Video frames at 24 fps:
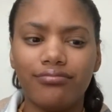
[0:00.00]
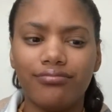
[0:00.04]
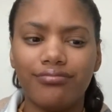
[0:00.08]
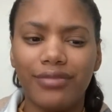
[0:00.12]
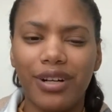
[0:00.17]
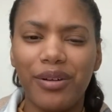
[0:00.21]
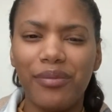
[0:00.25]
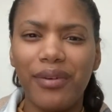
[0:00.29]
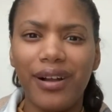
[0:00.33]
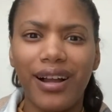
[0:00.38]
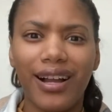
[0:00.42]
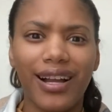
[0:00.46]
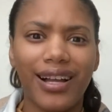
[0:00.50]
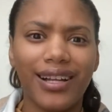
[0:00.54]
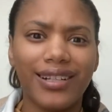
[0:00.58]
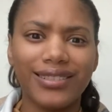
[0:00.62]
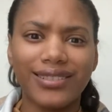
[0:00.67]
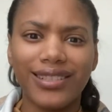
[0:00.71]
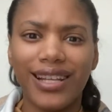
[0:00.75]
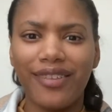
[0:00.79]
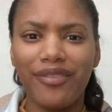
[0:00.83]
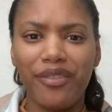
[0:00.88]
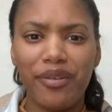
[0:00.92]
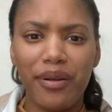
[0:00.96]
Oh my gosh,
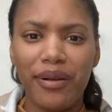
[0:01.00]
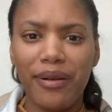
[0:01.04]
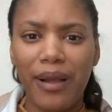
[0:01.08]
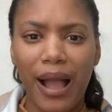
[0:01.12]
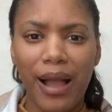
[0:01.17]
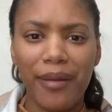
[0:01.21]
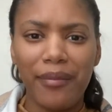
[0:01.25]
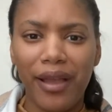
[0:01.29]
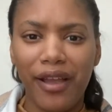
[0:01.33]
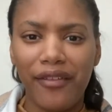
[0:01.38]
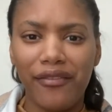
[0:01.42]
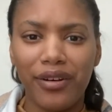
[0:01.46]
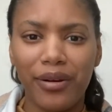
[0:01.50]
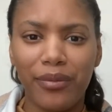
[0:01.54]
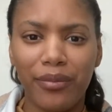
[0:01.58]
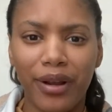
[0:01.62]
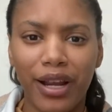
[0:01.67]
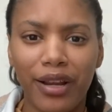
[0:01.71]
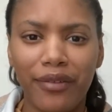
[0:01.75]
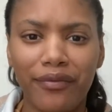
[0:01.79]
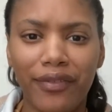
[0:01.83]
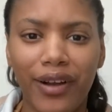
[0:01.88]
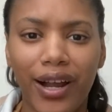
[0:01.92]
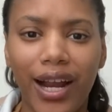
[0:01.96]
I'm having a
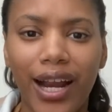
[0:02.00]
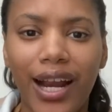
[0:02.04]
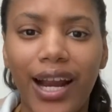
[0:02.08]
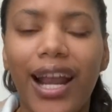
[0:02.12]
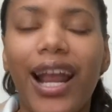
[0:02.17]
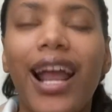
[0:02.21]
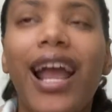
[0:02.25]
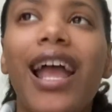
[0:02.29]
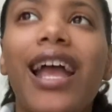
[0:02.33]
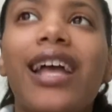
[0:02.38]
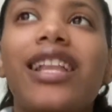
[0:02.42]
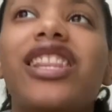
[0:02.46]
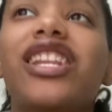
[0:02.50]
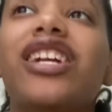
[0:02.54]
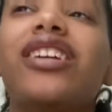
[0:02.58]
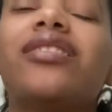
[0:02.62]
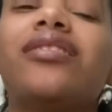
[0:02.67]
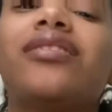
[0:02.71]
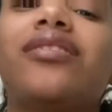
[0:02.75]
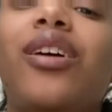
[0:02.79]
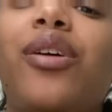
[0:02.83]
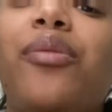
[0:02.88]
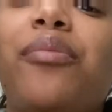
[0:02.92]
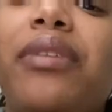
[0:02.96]
brain fart. There's
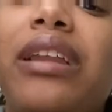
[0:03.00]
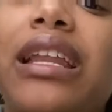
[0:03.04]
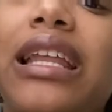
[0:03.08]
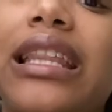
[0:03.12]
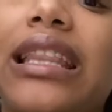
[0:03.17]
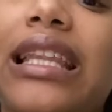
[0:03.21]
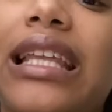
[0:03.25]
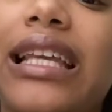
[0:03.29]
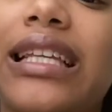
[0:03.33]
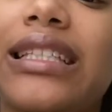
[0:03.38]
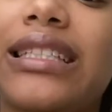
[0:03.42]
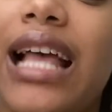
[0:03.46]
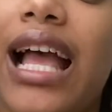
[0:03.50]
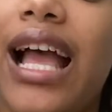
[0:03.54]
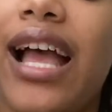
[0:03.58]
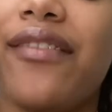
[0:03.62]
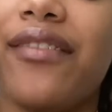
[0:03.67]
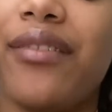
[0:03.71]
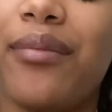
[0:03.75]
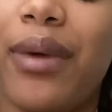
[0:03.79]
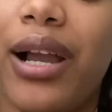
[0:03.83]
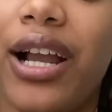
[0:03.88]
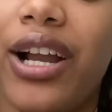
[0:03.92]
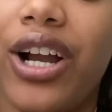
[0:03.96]
so many things I have
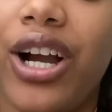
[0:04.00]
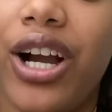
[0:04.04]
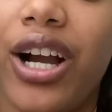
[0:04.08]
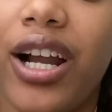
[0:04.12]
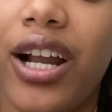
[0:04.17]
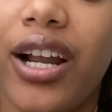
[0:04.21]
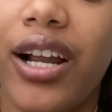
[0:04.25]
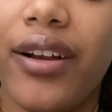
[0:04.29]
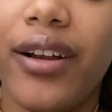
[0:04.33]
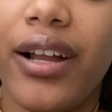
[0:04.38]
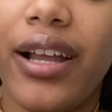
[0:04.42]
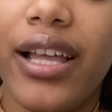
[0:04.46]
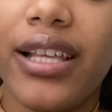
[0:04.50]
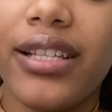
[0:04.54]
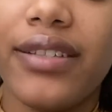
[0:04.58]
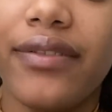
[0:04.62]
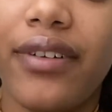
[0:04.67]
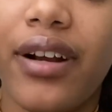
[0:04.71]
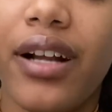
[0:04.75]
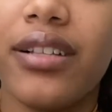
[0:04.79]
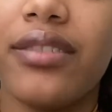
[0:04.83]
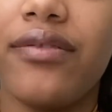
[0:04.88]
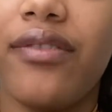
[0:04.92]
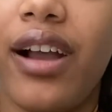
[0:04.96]
in my cart as
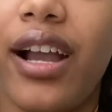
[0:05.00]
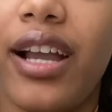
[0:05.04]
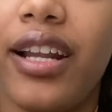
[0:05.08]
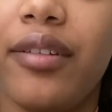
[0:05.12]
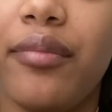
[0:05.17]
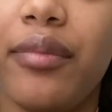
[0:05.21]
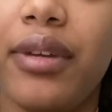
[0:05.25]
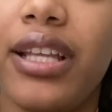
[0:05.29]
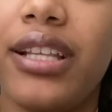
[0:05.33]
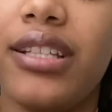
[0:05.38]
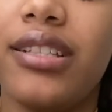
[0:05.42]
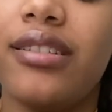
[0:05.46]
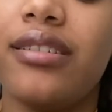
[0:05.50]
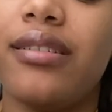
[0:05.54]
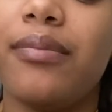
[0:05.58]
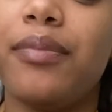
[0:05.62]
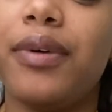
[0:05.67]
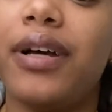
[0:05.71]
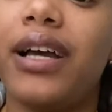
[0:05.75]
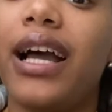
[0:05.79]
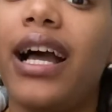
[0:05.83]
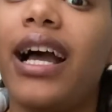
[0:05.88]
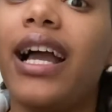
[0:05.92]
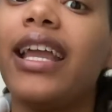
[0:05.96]
far as vitamins,
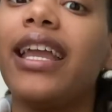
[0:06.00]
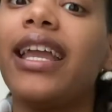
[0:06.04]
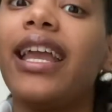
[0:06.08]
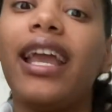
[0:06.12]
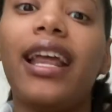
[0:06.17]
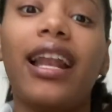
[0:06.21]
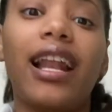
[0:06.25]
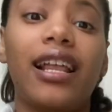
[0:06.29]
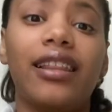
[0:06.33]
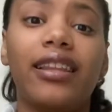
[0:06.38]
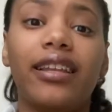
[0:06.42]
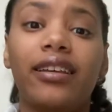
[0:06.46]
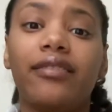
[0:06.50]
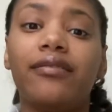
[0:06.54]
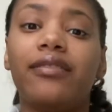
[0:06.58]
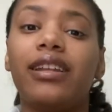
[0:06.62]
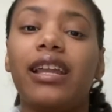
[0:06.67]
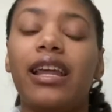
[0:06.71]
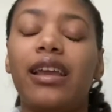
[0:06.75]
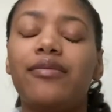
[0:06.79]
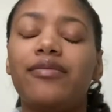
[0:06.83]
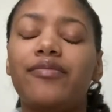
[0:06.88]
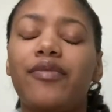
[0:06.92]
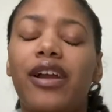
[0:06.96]
but I cannot think of the
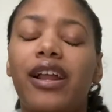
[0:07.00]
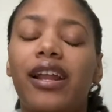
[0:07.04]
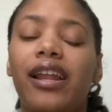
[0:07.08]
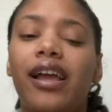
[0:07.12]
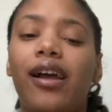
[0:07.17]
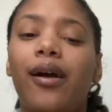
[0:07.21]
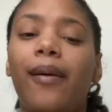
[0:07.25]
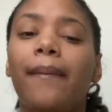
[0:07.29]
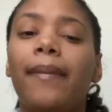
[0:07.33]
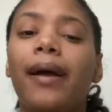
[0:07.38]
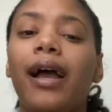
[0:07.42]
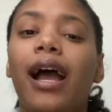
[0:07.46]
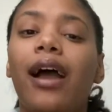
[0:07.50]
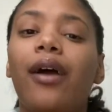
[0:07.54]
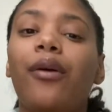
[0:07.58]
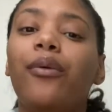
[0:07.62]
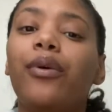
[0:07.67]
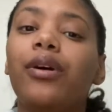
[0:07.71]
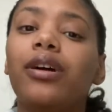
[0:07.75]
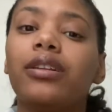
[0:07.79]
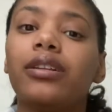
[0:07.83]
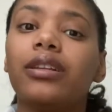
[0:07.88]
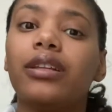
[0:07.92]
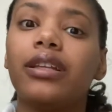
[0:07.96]
names right now, but I
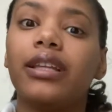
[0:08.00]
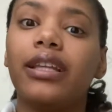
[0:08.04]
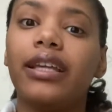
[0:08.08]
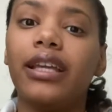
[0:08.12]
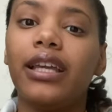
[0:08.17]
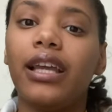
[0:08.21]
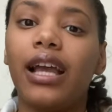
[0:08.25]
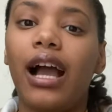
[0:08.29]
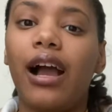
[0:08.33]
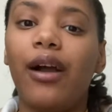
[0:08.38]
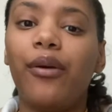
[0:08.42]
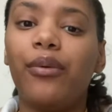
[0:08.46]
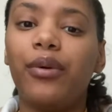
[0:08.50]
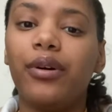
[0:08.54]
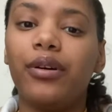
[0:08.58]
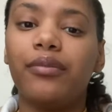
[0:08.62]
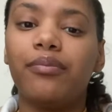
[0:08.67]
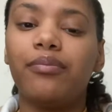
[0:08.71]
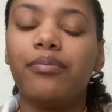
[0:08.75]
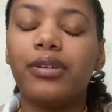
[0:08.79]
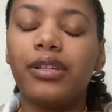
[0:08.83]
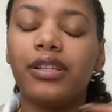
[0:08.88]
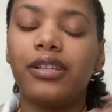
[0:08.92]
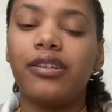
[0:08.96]
will link, I will
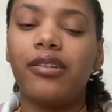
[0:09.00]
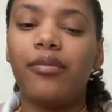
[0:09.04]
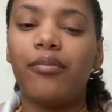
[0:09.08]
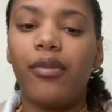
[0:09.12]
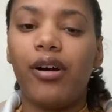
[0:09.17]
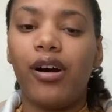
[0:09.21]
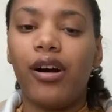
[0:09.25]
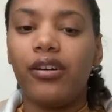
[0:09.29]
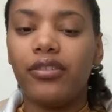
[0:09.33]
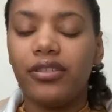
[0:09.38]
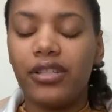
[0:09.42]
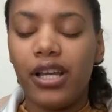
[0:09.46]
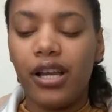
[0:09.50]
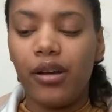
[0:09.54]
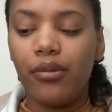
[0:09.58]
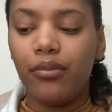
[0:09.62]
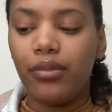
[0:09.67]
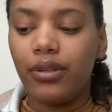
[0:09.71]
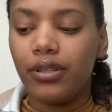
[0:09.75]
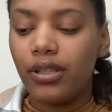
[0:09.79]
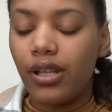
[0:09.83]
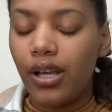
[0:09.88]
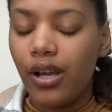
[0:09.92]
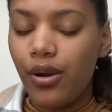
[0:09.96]
put them all down
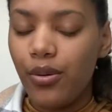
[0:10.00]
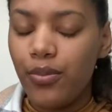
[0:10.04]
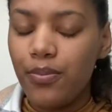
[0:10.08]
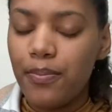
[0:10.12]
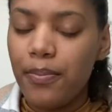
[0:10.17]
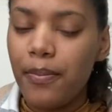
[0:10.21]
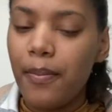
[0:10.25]
below.